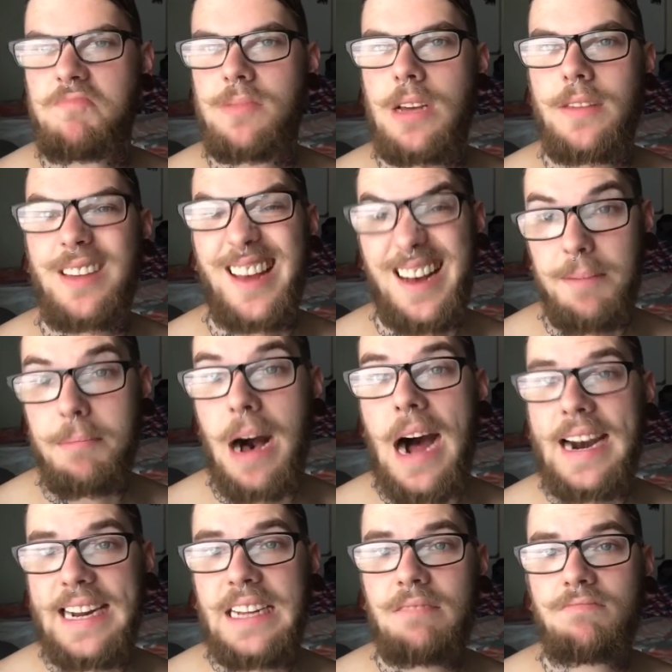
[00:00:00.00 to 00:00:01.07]
Nothing. A
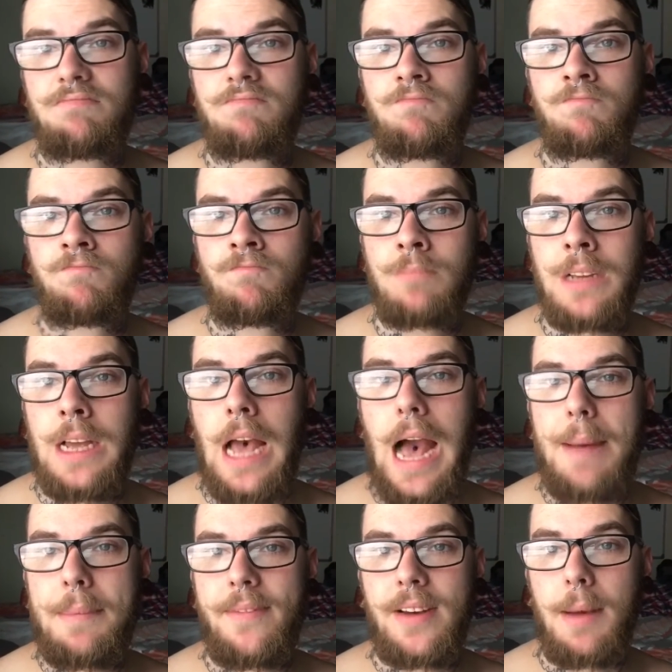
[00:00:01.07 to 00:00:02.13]
body.
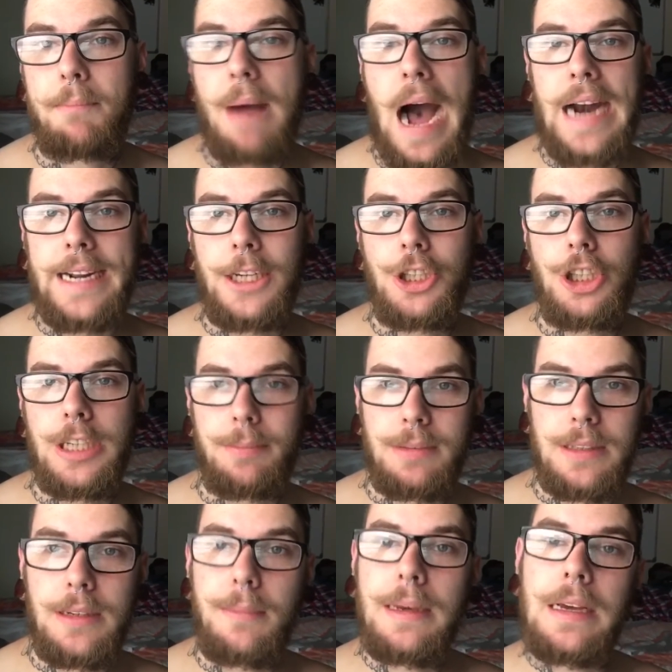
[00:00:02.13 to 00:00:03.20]
I'm having a body
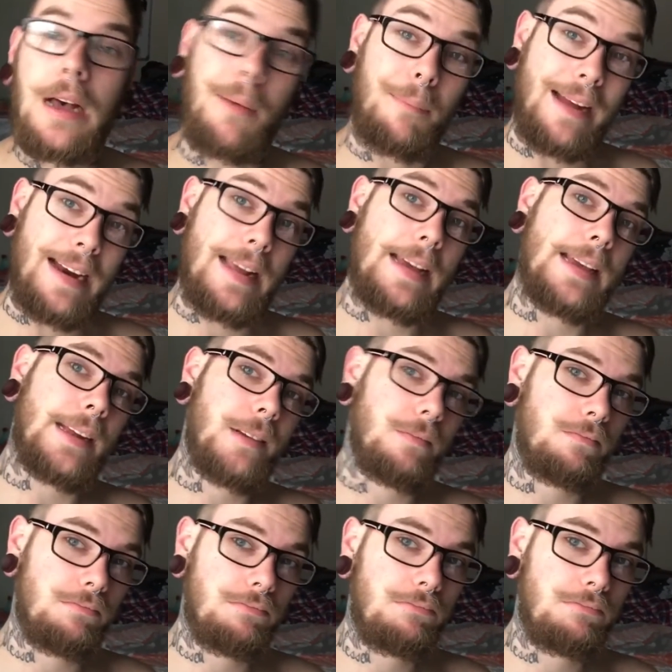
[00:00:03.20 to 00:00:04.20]
shipped to me. A mannequin.